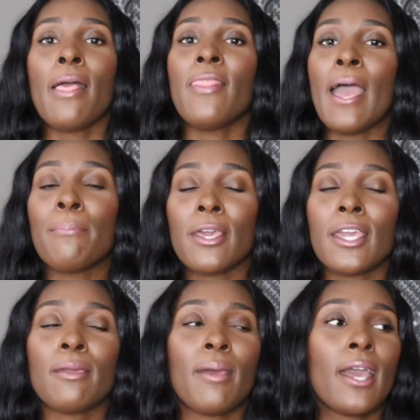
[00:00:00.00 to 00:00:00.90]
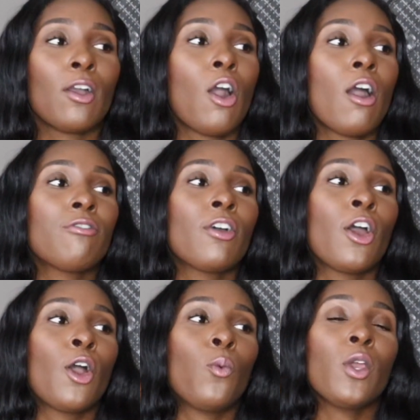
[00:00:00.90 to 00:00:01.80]
That piggyback off,
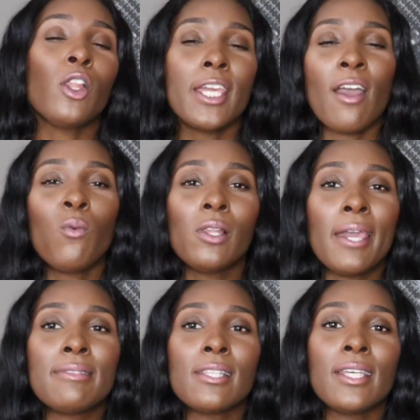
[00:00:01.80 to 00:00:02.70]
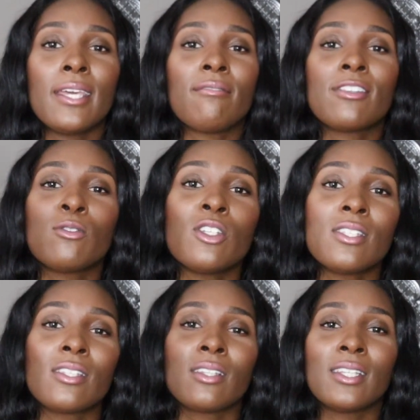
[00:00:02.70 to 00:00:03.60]
we only have one life to live. So
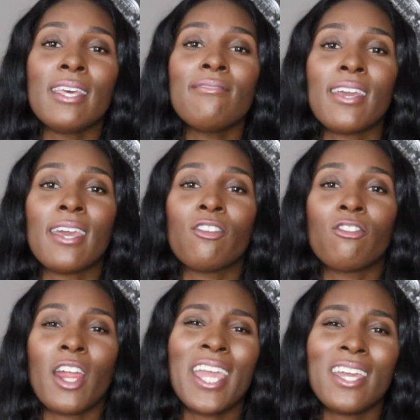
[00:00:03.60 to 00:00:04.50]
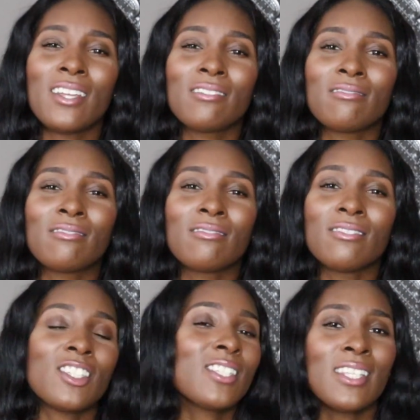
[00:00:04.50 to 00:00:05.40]
just live it, right?
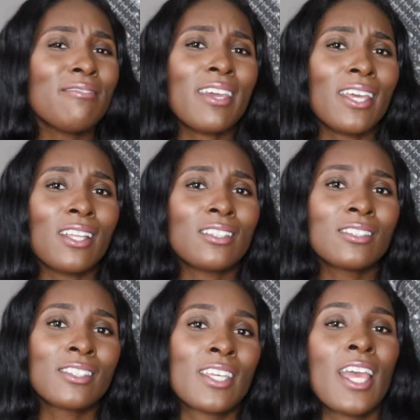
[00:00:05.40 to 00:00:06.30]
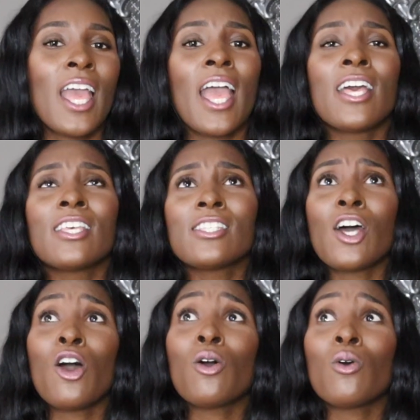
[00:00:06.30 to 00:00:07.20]
Just live it.
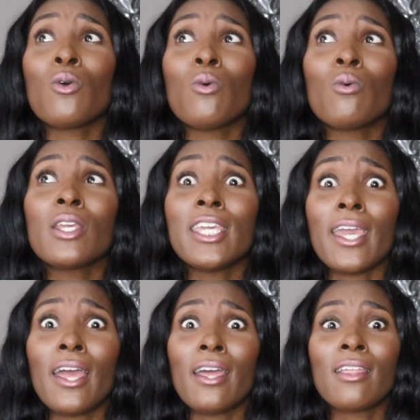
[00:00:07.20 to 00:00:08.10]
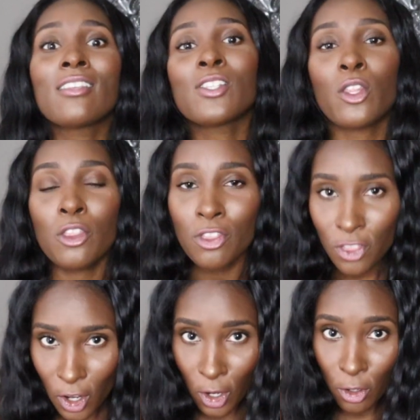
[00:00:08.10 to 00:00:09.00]
So, yeah. So the
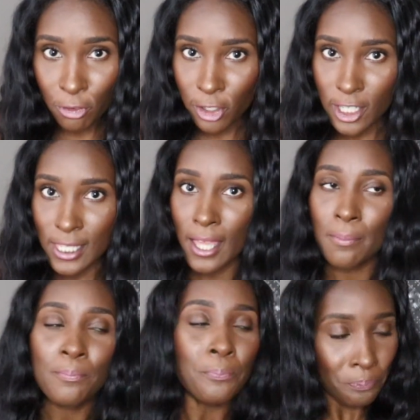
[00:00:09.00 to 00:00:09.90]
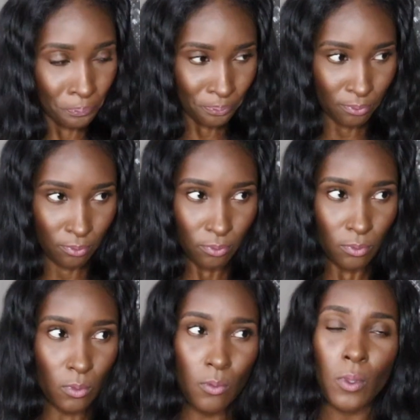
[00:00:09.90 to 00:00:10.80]
third reason
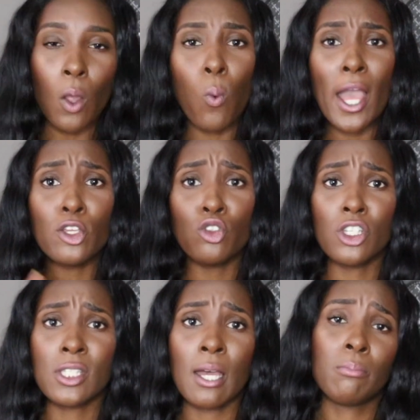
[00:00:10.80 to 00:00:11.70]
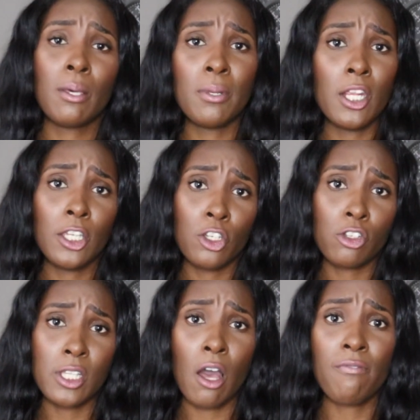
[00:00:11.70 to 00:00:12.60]
why you should stop limiting
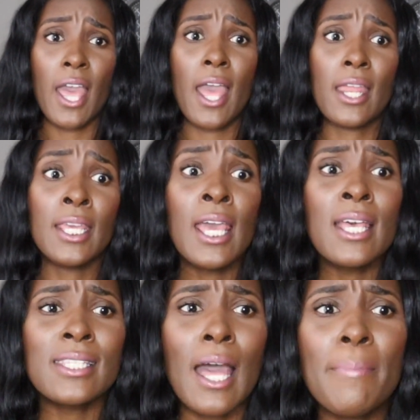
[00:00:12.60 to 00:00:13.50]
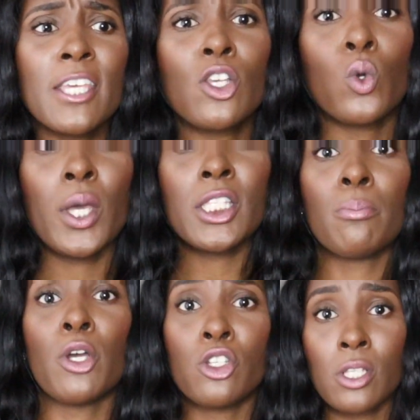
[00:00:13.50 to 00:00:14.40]
yourself and stop being so quick
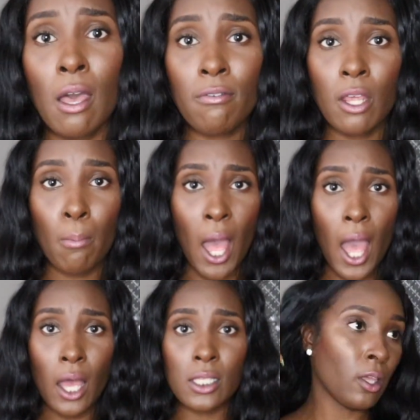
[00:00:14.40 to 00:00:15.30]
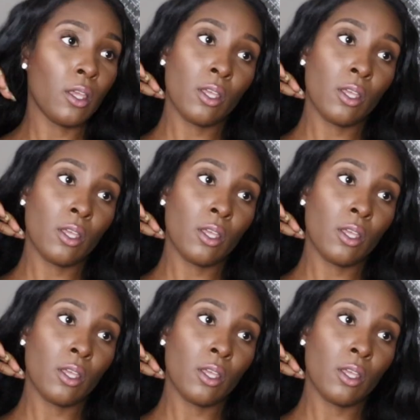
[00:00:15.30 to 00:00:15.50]
to put yourself in a box.